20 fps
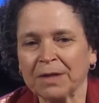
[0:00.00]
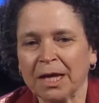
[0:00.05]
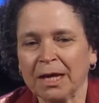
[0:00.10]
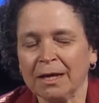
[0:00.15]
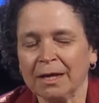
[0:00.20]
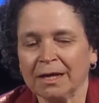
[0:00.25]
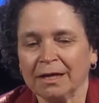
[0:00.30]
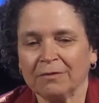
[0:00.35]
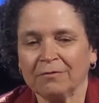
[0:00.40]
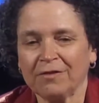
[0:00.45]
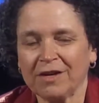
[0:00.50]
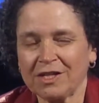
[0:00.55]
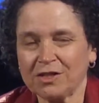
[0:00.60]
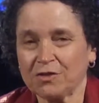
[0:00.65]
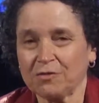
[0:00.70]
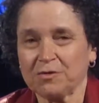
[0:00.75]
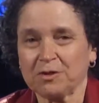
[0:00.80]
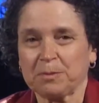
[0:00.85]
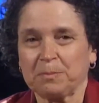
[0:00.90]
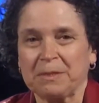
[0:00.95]

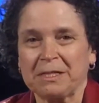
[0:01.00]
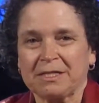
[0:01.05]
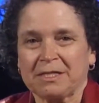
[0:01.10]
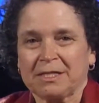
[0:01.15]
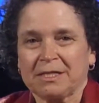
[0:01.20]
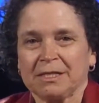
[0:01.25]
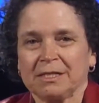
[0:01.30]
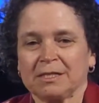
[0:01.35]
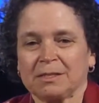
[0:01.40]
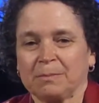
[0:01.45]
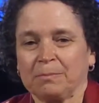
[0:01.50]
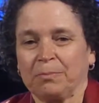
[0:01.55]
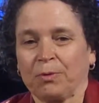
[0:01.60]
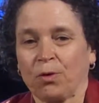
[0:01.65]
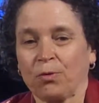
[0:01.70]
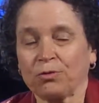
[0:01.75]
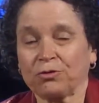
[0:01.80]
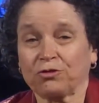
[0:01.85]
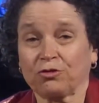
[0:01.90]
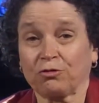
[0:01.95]
Invasive species,
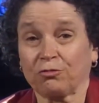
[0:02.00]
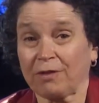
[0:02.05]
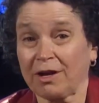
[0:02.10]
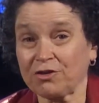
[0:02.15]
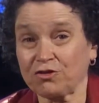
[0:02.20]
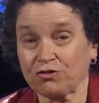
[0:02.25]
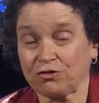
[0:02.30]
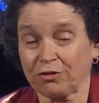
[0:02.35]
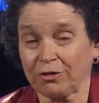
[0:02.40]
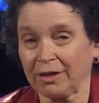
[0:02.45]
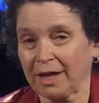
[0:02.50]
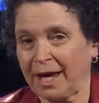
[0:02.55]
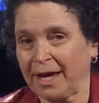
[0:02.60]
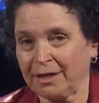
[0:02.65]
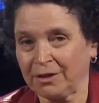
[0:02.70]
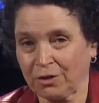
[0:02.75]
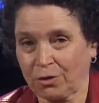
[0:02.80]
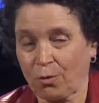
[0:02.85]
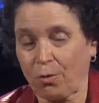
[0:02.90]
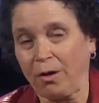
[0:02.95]
both terrestrial
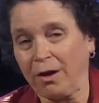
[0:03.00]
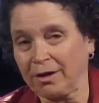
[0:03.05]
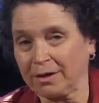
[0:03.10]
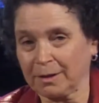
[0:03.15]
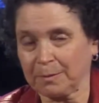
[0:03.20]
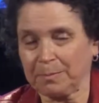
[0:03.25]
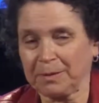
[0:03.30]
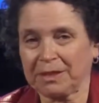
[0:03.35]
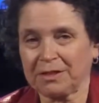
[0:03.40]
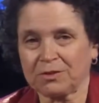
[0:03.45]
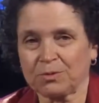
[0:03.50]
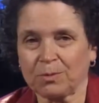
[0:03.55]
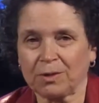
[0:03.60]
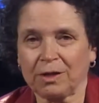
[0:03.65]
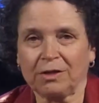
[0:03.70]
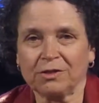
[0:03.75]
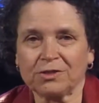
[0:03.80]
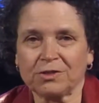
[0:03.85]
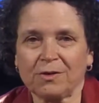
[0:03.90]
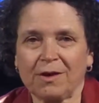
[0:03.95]
and aquatic, because we
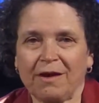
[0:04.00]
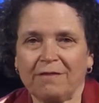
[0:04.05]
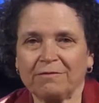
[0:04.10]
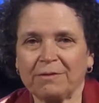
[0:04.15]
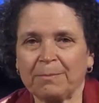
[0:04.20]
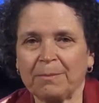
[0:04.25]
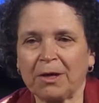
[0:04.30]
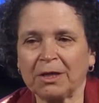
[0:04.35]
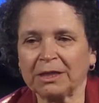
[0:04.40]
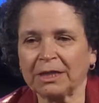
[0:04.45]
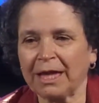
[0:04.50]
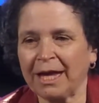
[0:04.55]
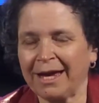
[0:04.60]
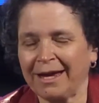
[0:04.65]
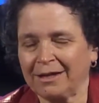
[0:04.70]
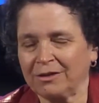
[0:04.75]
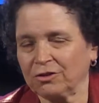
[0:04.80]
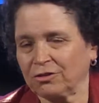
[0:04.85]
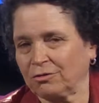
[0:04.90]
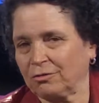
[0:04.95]
also have them on
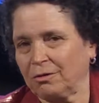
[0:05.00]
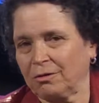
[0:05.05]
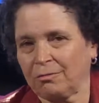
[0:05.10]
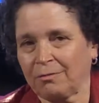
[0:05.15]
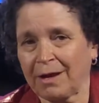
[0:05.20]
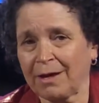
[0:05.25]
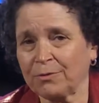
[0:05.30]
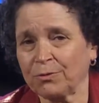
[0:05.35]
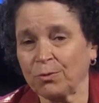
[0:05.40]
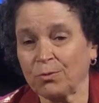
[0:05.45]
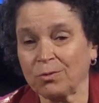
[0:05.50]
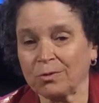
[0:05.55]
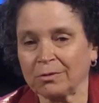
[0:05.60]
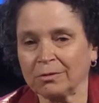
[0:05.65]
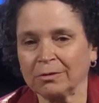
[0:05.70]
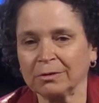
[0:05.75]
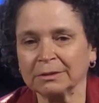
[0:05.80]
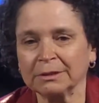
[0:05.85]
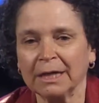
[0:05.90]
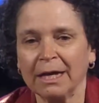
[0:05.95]
land around the
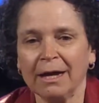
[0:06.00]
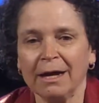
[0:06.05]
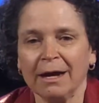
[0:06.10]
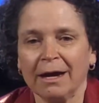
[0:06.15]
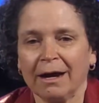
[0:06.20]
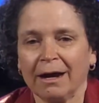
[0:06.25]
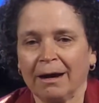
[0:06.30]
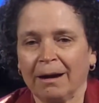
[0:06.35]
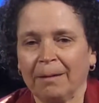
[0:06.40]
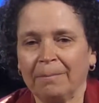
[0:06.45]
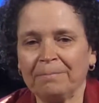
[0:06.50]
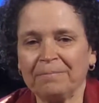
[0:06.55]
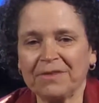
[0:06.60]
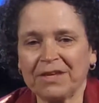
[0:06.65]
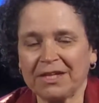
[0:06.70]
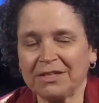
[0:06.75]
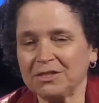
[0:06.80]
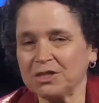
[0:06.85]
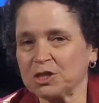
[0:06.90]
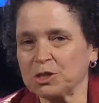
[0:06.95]
world,
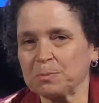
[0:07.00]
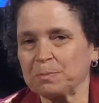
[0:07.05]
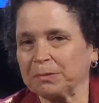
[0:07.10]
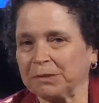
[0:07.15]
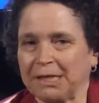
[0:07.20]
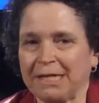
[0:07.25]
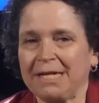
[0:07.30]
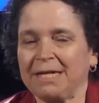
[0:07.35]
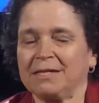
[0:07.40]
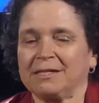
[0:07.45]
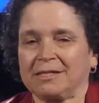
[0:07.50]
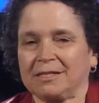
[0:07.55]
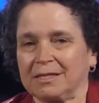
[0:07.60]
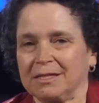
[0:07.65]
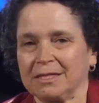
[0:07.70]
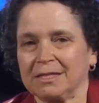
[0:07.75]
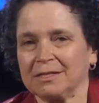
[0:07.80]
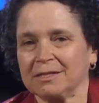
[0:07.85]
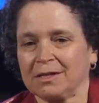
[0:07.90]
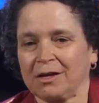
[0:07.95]
they displace
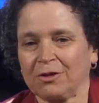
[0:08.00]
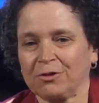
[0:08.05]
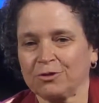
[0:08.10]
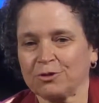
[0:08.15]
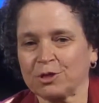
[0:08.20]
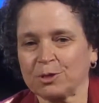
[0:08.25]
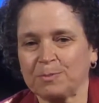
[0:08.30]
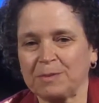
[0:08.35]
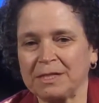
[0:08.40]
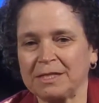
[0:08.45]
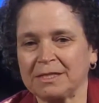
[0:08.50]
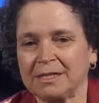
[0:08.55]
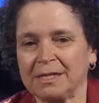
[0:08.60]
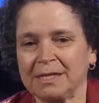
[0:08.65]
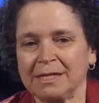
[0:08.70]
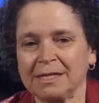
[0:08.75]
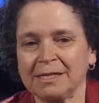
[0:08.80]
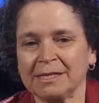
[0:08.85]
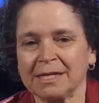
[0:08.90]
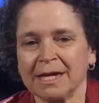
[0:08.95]
these other
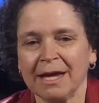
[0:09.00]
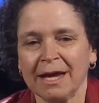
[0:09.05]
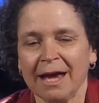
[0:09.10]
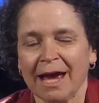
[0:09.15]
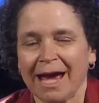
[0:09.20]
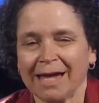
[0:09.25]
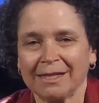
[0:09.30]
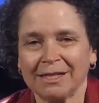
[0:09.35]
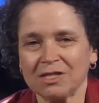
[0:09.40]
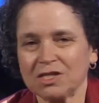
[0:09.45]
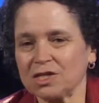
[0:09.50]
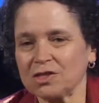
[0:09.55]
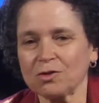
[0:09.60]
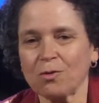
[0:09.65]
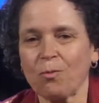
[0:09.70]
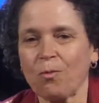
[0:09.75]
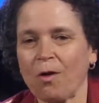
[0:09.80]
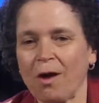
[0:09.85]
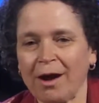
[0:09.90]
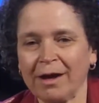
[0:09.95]
species, and this is a
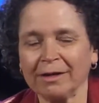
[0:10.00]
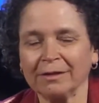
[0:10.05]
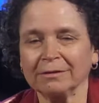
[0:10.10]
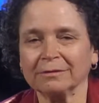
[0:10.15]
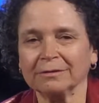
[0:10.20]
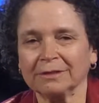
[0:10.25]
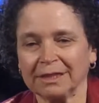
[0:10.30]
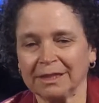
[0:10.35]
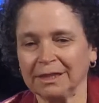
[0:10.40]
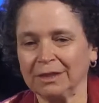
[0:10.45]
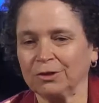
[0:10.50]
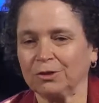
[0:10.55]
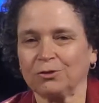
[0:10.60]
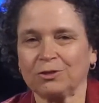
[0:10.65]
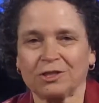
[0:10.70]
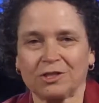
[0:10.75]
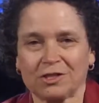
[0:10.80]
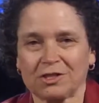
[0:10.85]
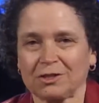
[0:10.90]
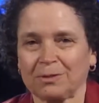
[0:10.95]
wild
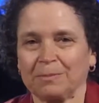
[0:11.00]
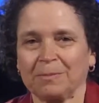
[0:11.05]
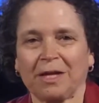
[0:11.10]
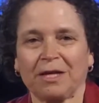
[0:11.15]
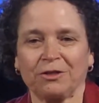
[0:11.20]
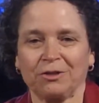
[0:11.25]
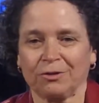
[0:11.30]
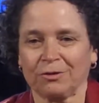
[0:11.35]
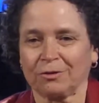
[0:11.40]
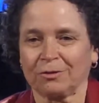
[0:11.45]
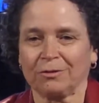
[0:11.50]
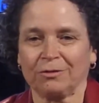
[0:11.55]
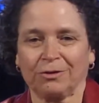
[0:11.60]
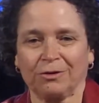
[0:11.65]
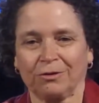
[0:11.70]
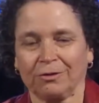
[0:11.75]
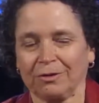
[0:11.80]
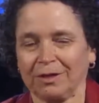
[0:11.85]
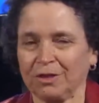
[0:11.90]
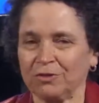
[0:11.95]
ecosystem that
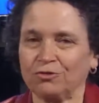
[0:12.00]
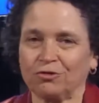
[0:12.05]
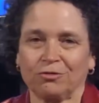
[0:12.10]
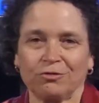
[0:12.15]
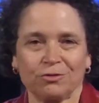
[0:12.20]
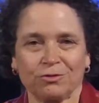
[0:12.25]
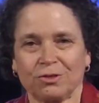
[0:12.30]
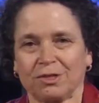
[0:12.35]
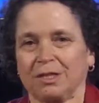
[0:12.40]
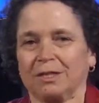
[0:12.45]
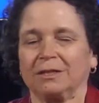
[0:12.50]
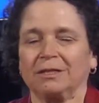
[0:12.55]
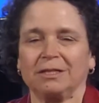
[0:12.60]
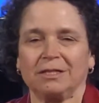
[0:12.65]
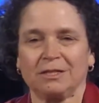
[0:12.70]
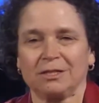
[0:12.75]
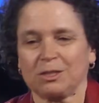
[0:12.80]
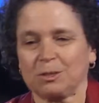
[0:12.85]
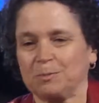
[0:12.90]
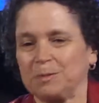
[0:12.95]
you're introducing
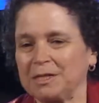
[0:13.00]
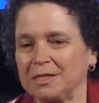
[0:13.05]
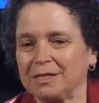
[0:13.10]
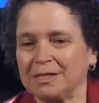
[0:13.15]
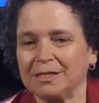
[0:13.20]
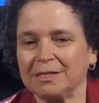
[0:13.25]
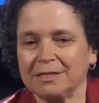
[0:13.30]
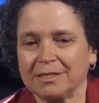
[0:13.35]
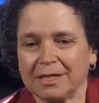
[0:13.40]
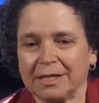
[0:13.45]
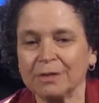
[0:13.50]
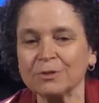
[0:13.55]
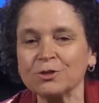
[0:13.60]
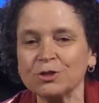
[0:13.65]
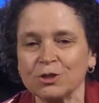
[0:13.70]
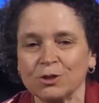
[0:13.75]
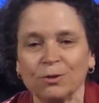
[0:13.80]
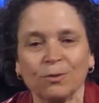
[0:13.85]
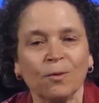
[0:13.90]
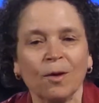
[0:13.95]
these species
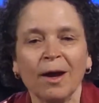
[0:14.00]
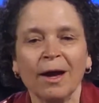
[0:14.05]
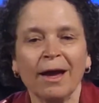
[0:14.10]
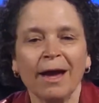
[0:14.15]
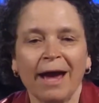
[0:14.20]
into.